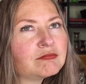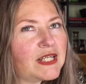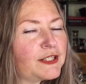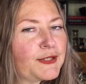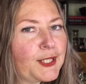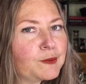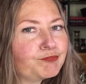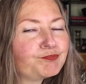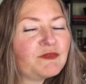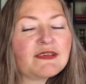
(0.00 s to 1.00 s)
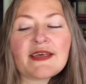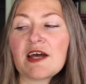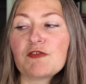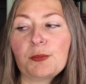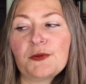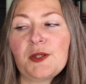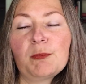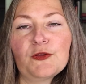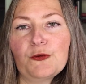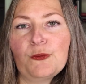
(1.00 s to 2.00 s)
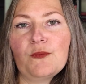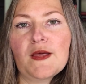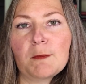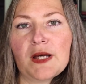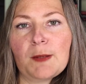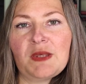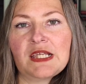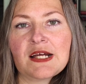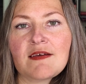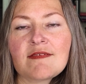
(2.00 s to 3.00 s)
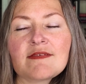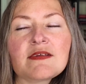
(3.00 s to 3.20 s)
I don't know. Because I have a pretty blue that might be nice.